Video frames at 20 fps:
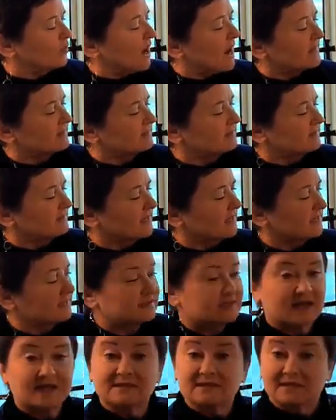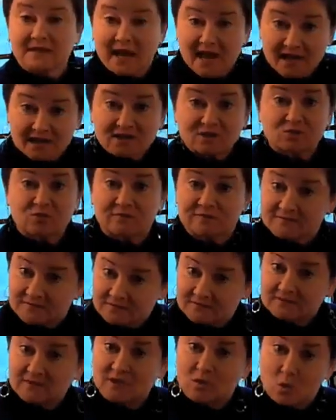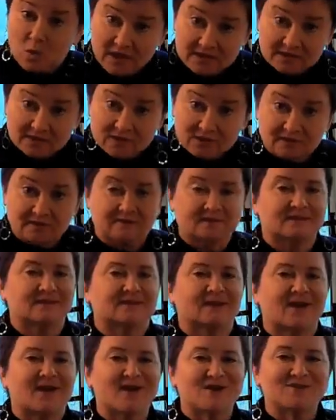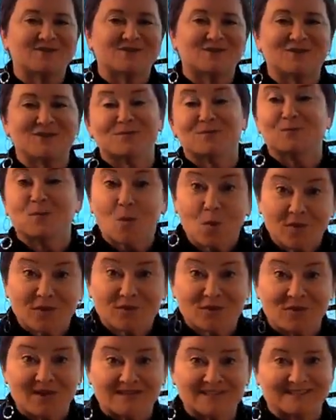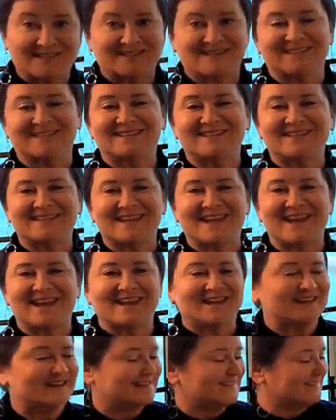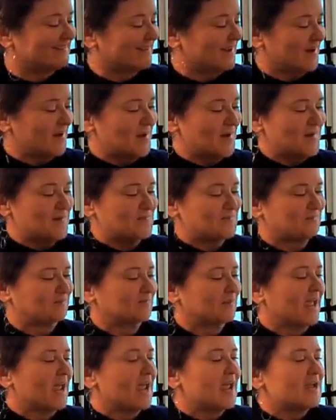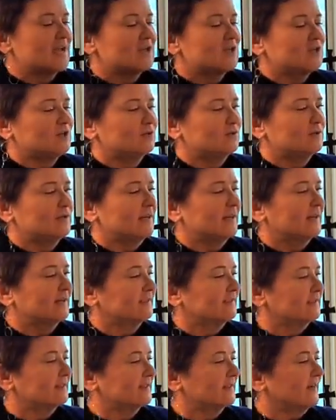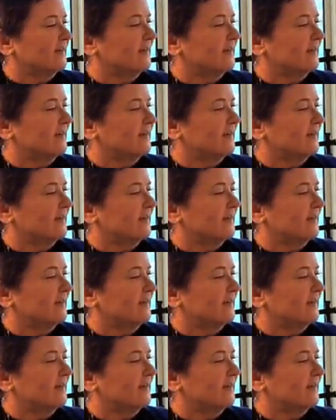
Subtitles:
practice test has an extra 50 questions. So you get more questions, and you get